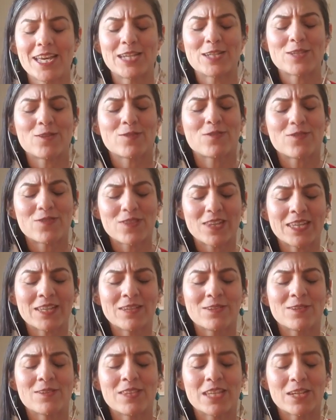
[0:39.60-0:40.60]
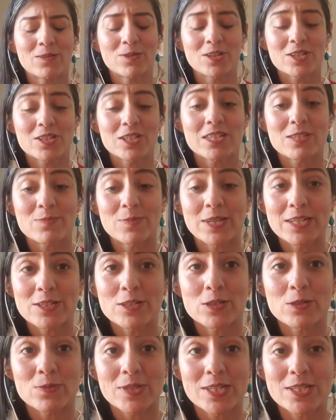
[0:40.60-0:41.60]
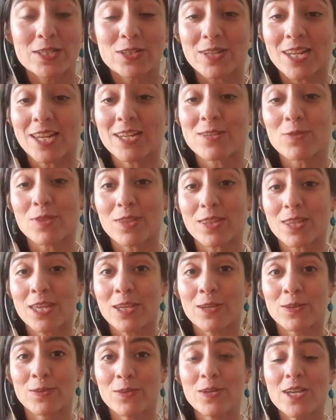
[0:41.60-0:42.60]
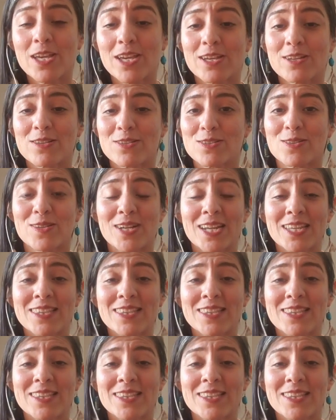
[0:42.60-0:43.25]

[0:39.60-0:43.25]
feel that which is meant to resonate with you. So